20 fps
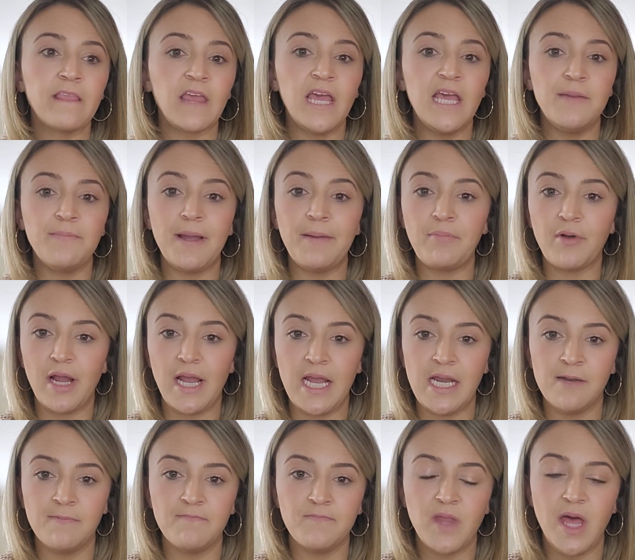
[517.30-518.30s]
in my
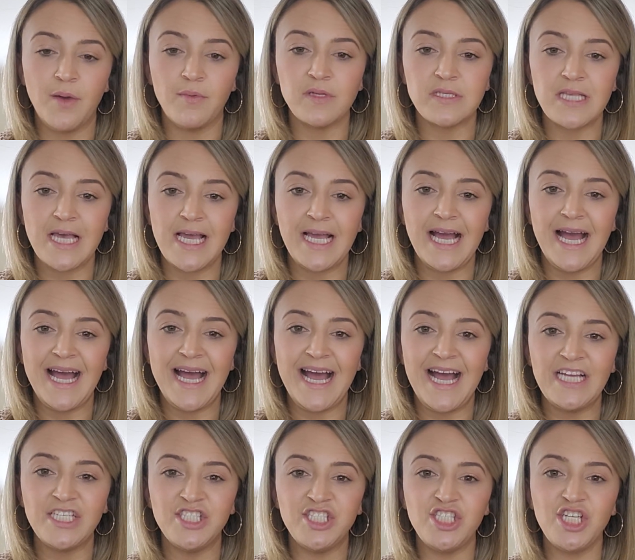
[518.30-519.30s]
brain, I was like,
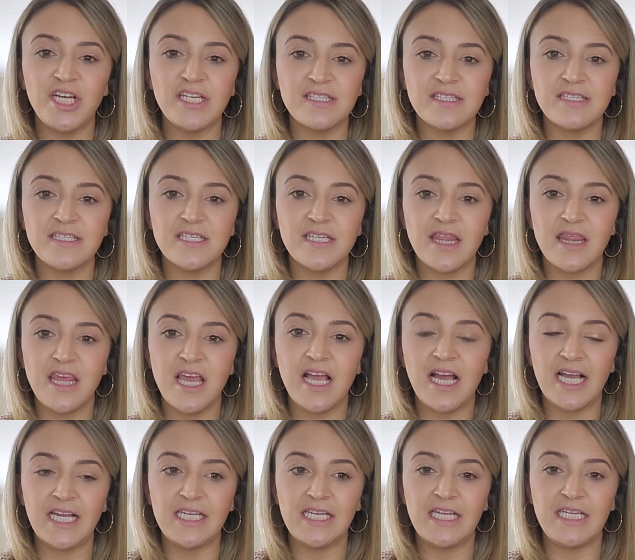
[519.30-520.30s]
I just
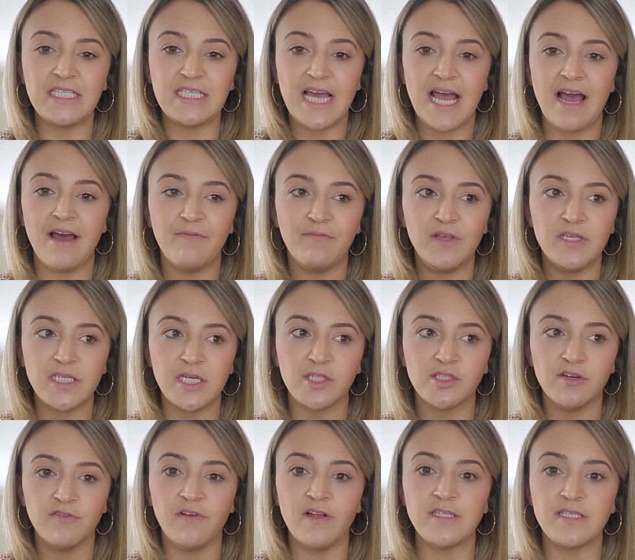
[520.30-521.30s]
think I need to have these
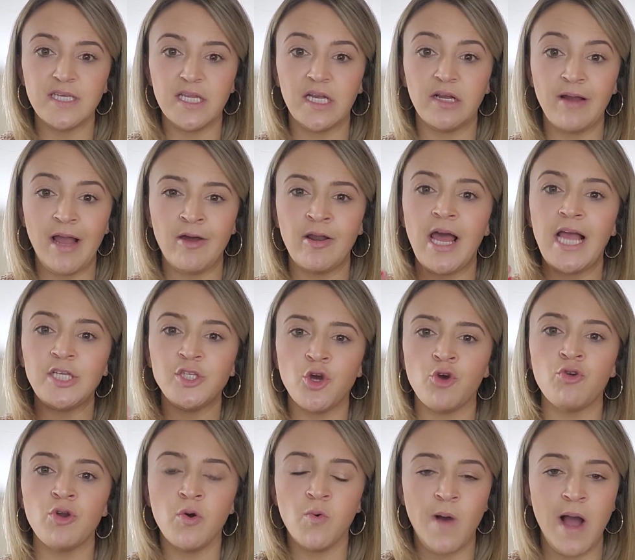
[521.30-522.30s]
extra funds sitting around. I
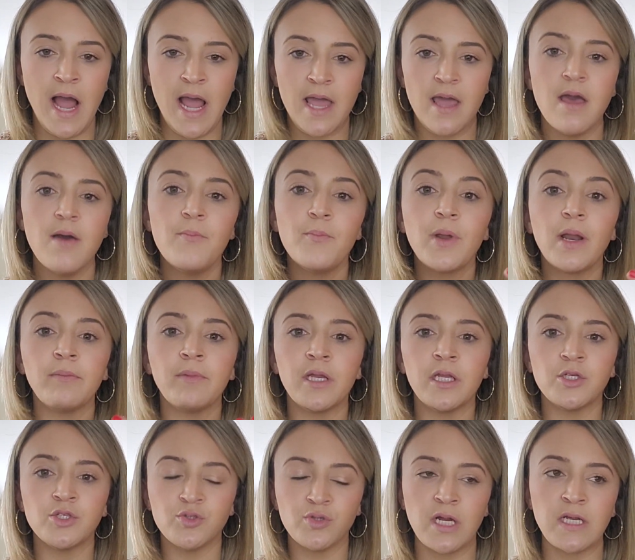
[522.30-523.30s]
don't know why, but I'm
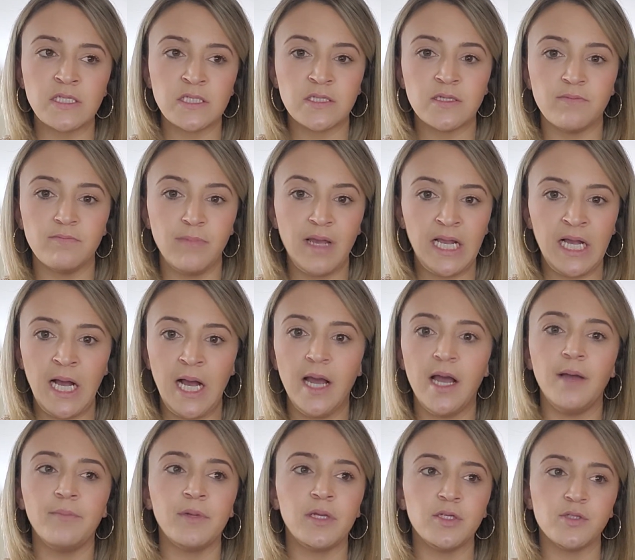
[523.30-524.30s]
going to trust my gut.
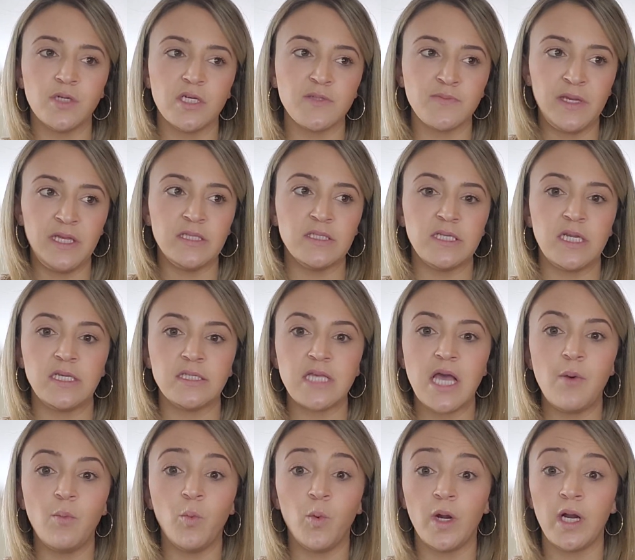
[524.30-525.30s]
I'm going to trust my instincts,
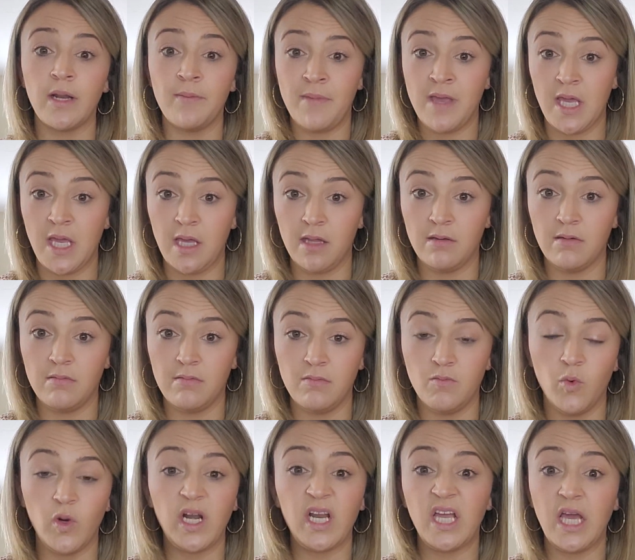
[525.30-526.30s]
and we're going to
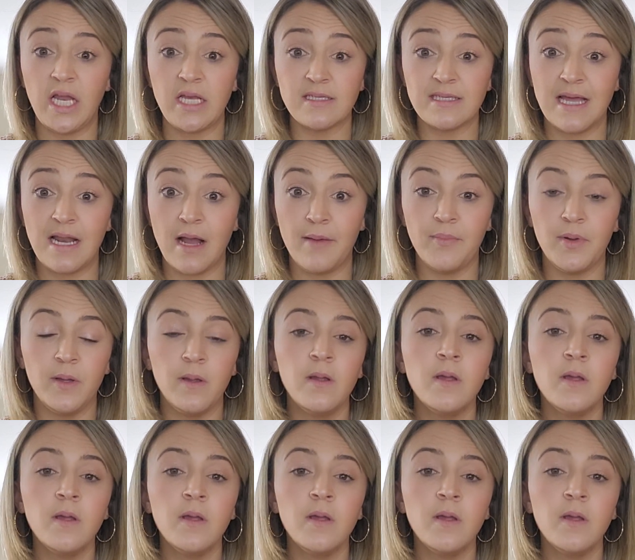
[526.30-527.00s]
get it set up